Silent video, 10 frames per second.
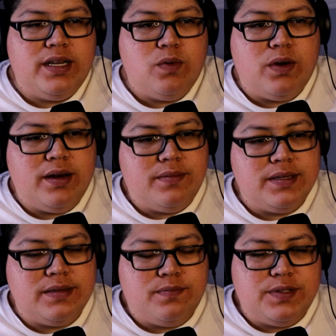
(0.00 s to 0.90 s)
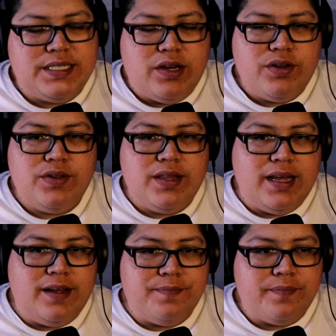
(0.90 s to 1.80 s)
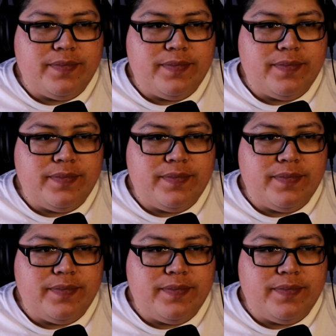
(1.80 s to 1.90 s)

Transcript: they want to sell you that,